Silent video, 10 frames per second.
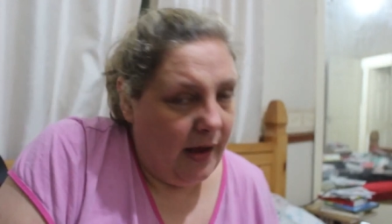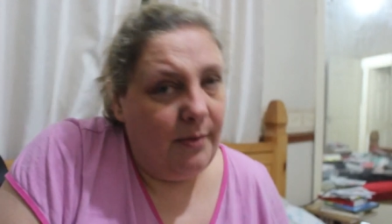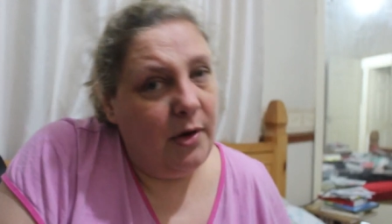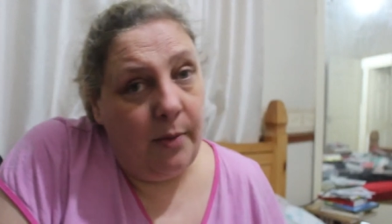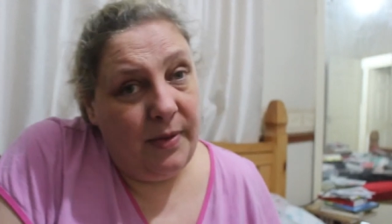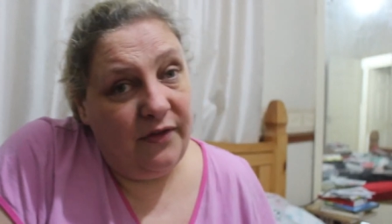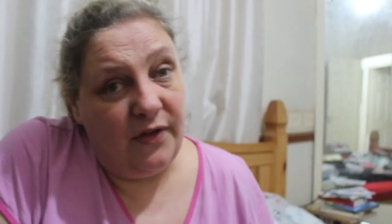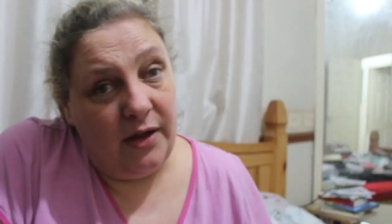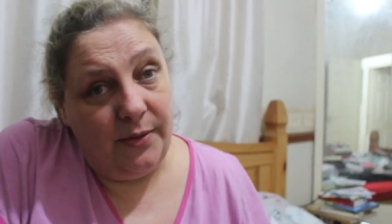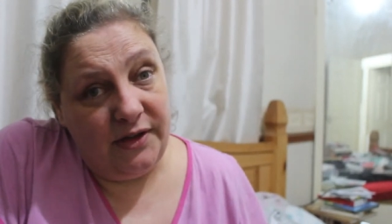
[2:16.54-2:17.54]
I'm not a big
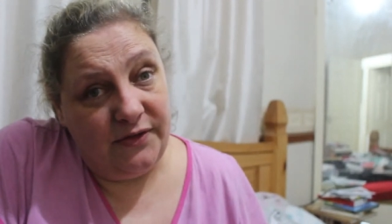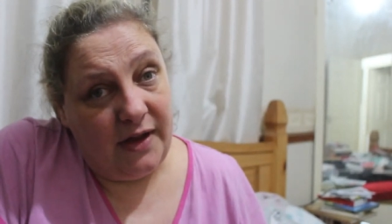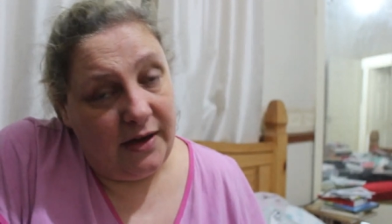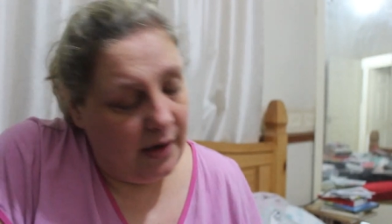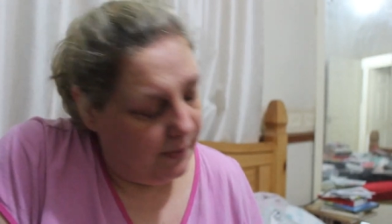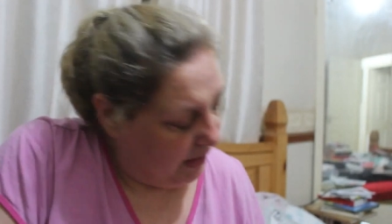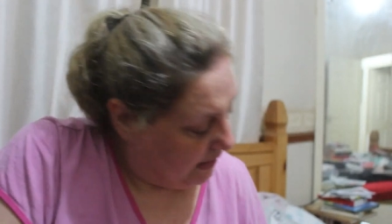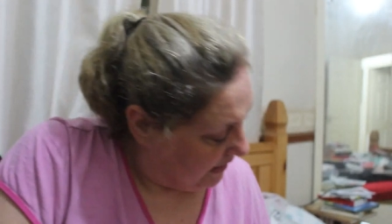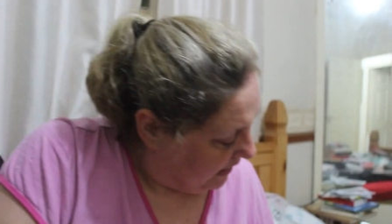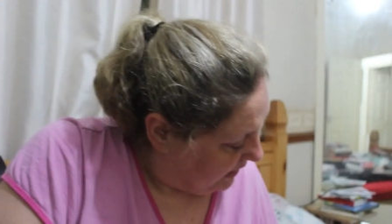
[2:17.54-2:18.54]
fireworks fan, I'm going to
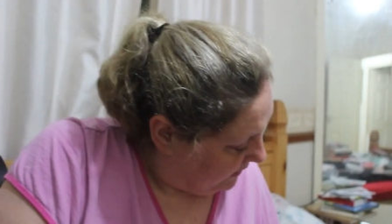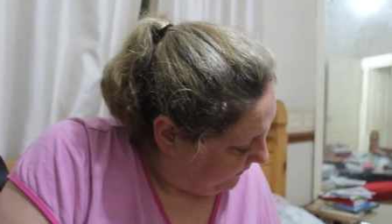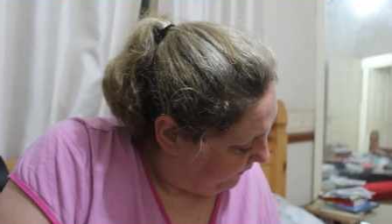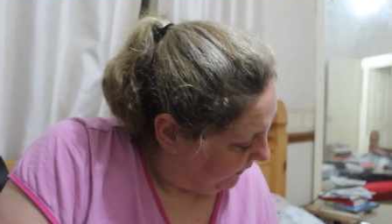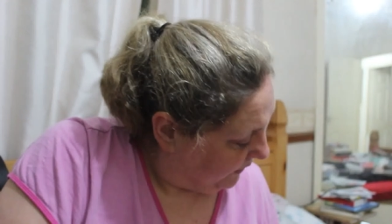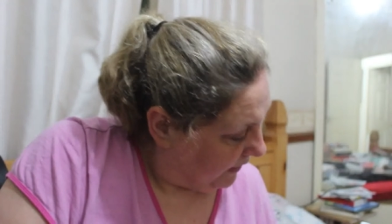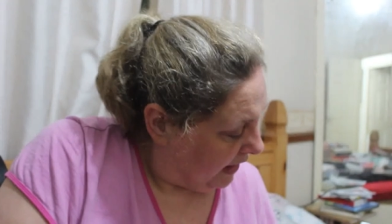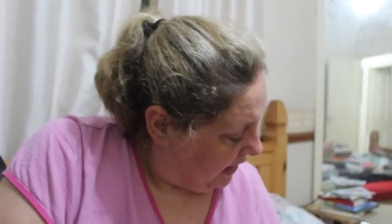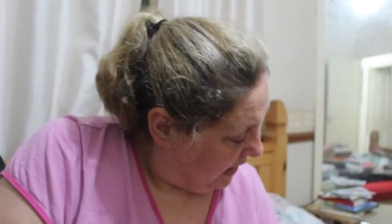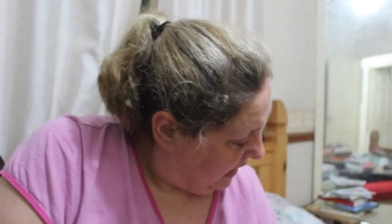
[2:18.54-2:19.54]
say
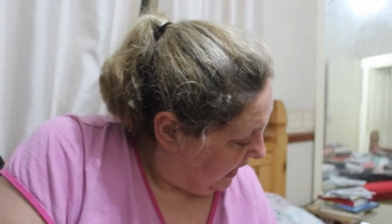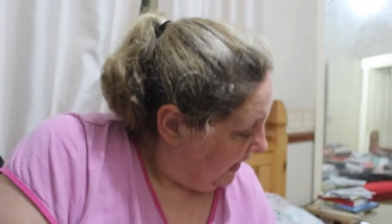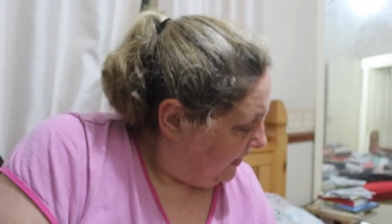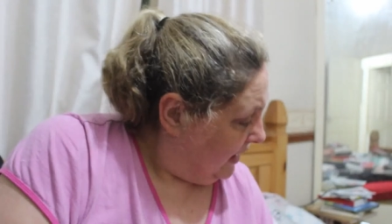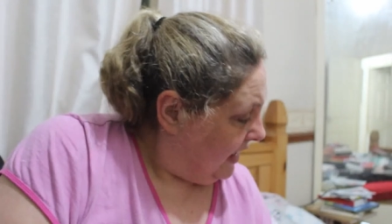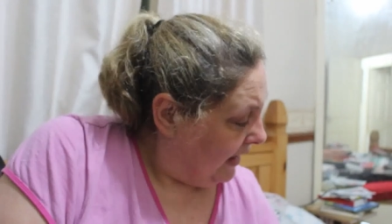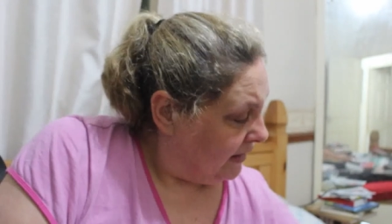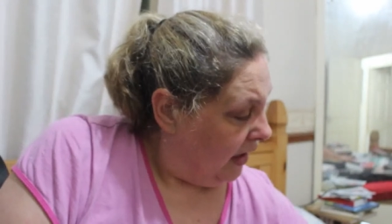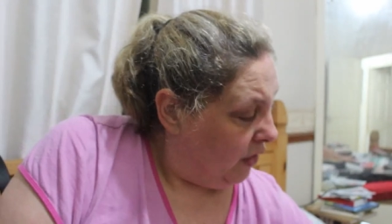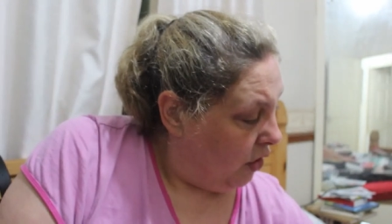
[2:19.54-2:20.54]
that. Then
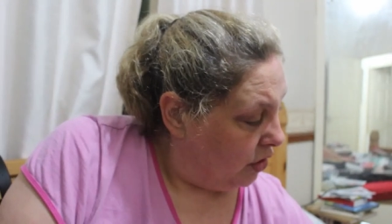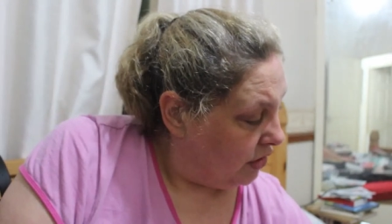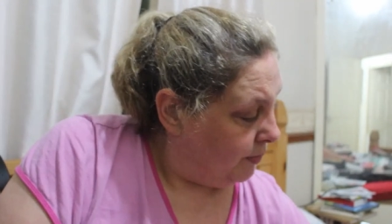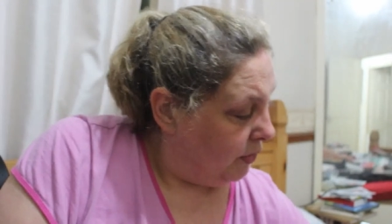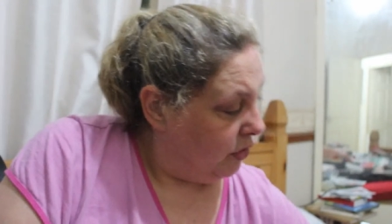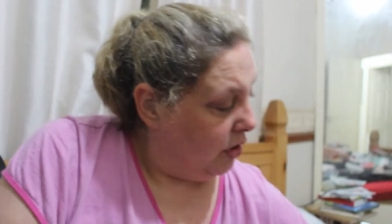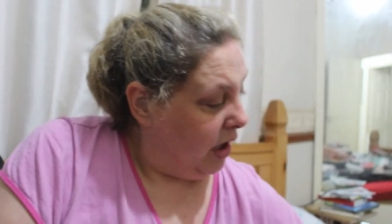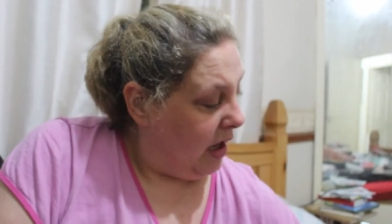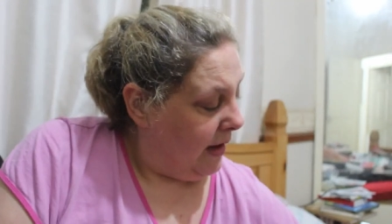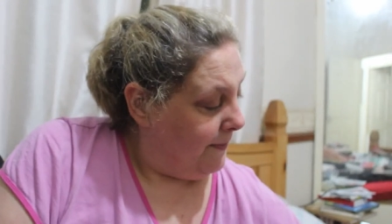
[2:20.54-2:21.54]
next I got a book
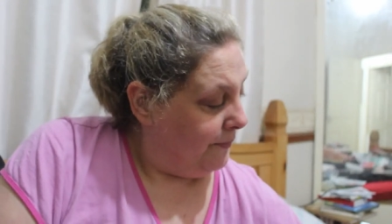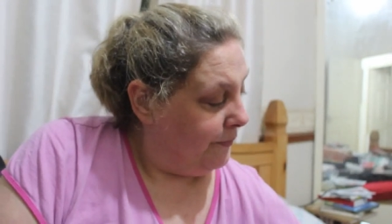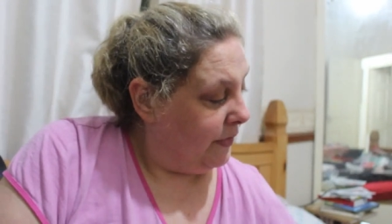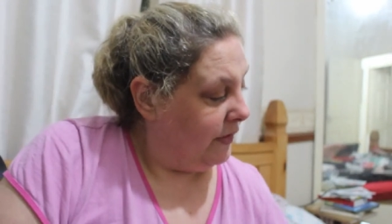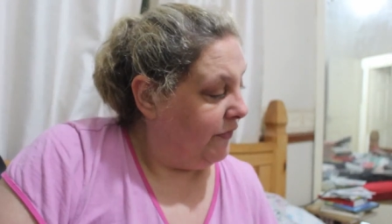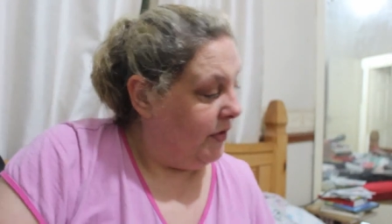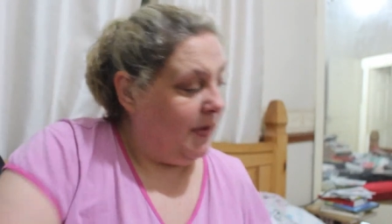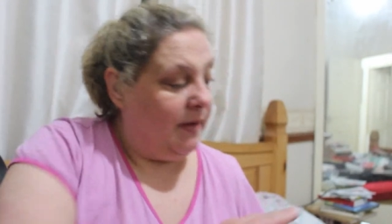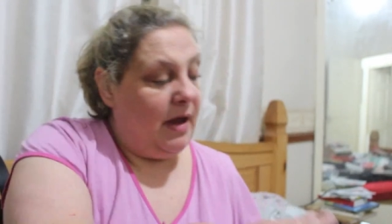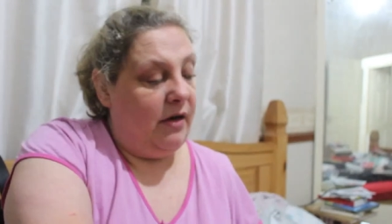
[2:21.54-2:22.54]
um, for
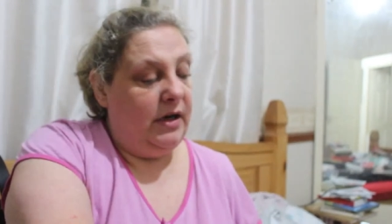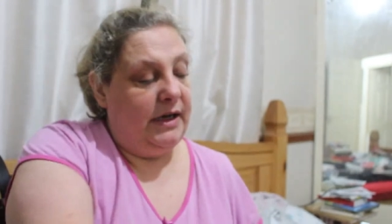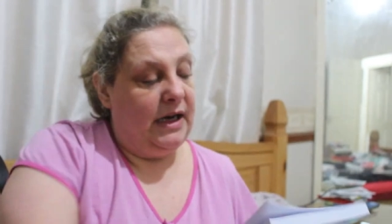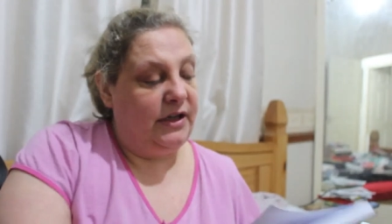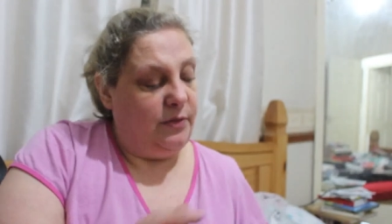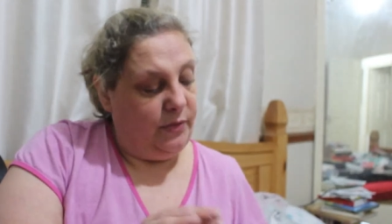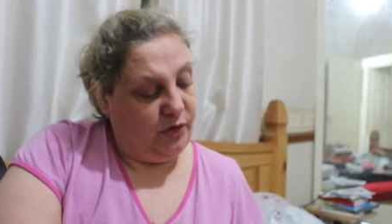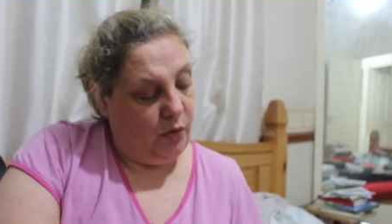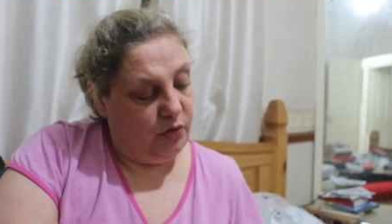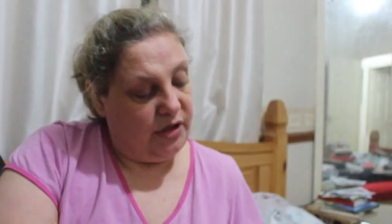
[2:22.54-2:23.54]
my Marilyn collection, which
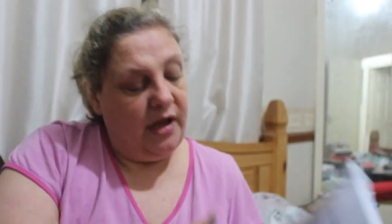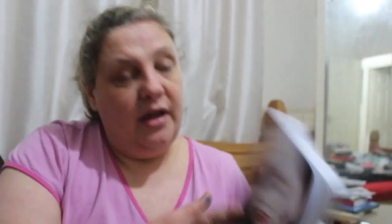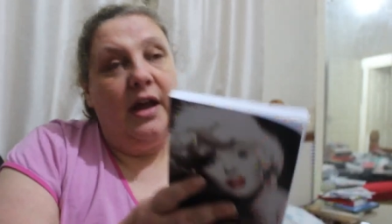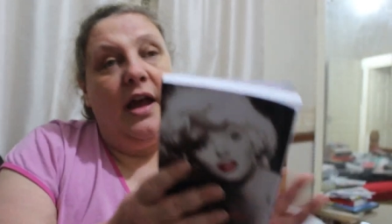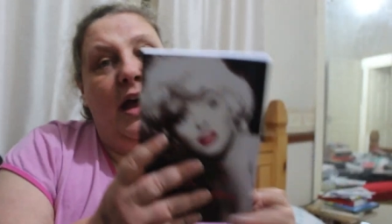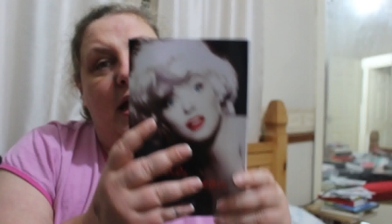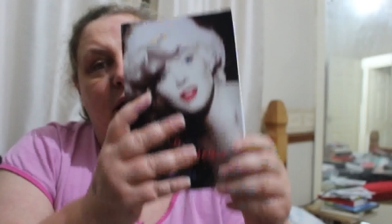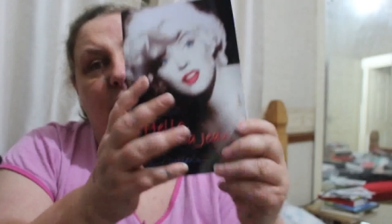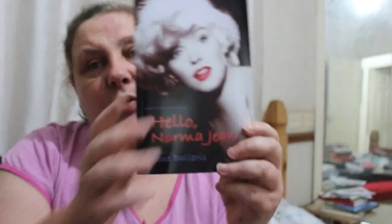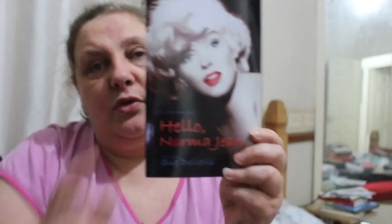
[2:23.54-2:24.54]
was called
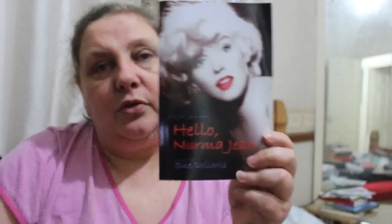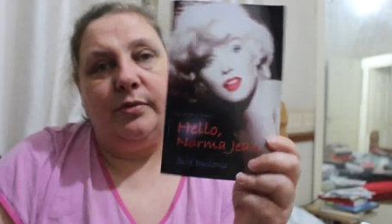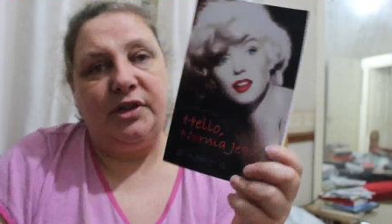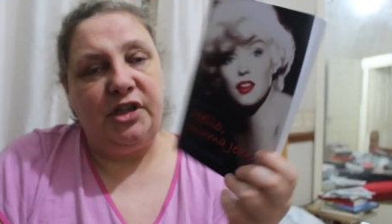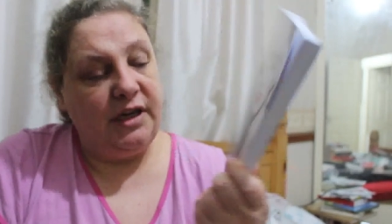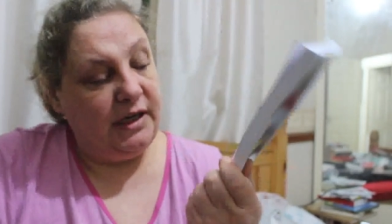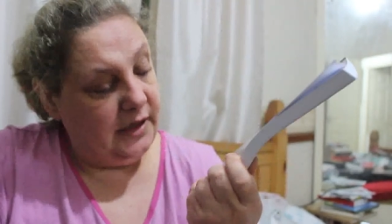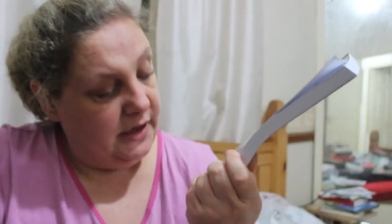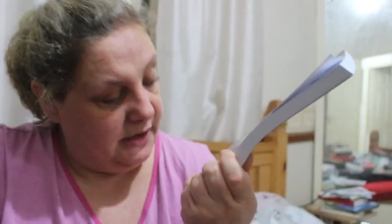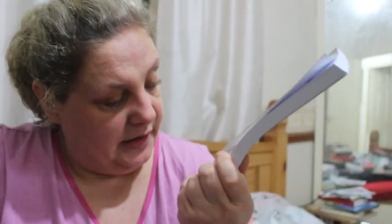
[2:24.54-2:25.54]
Hello Norma
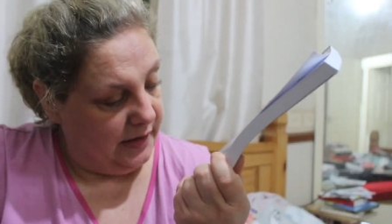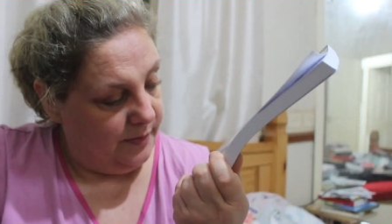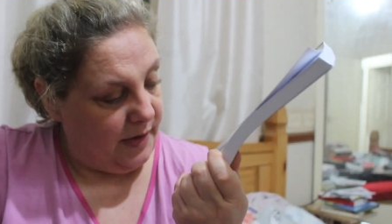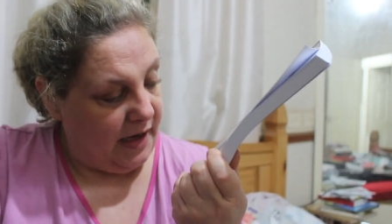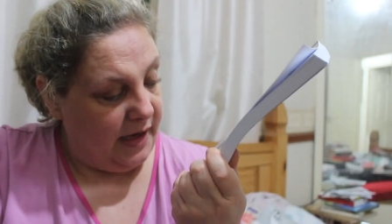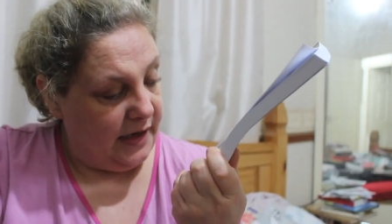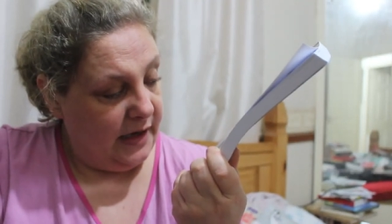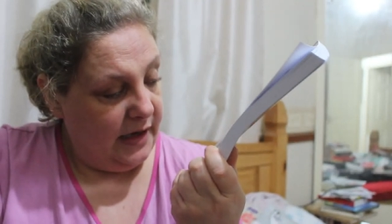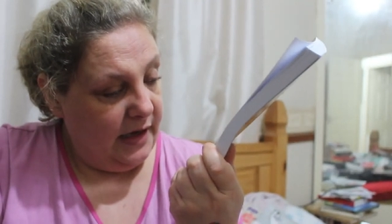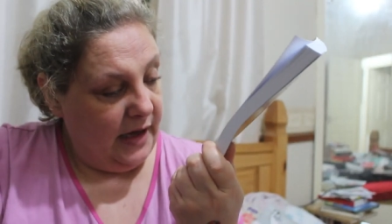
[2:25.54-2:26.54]
Jean by
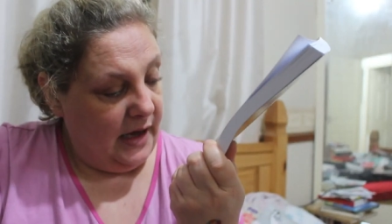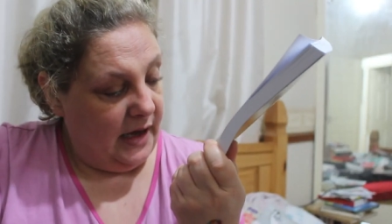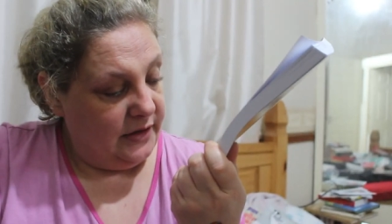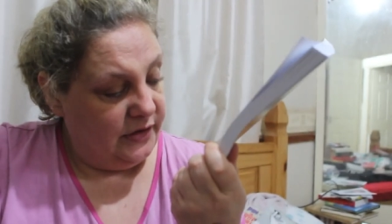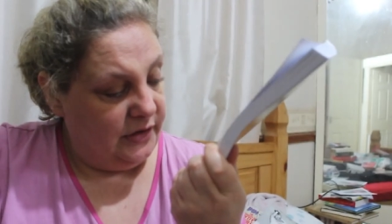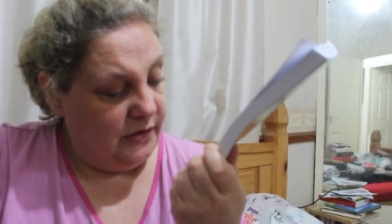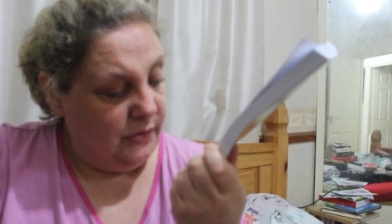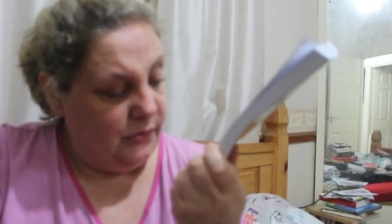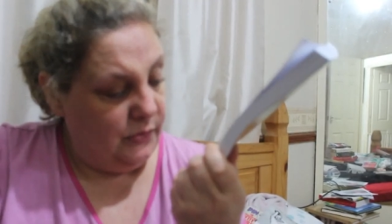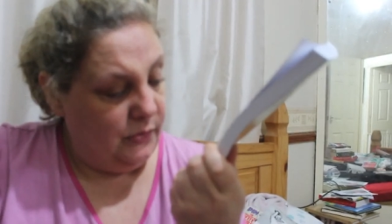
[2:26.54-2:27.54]

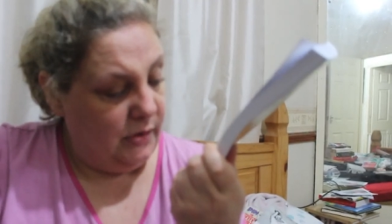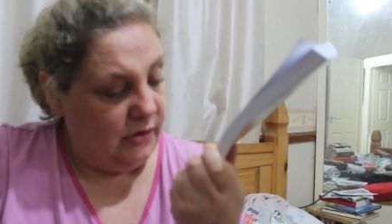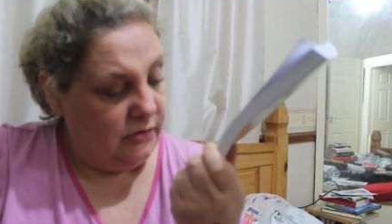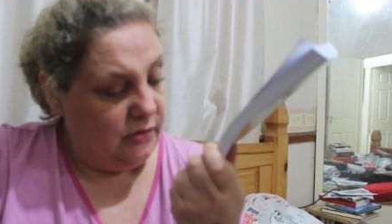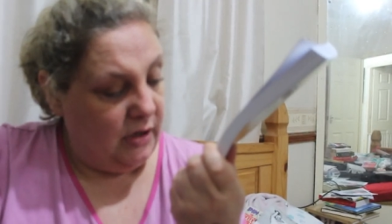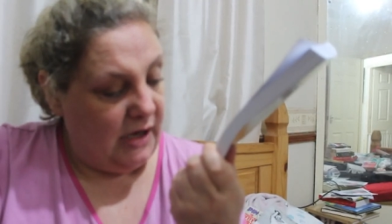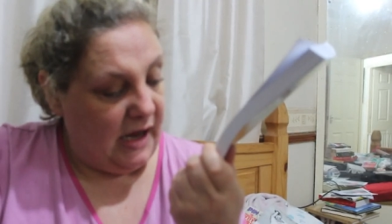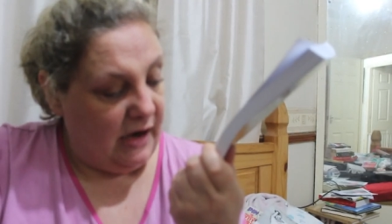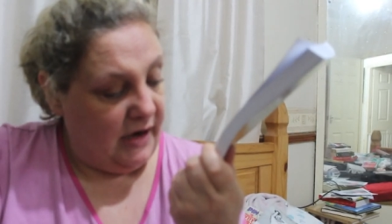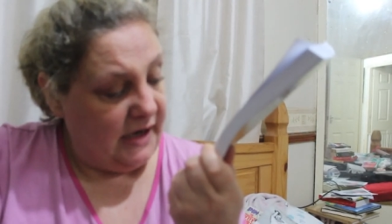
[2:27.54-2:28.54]
Sue
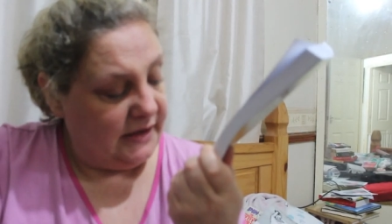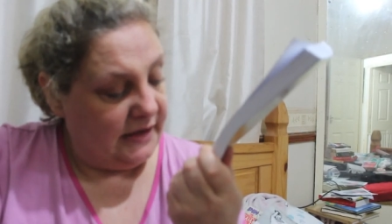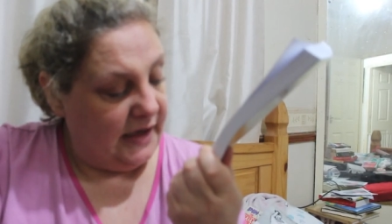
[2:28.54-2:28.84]
Dolaris.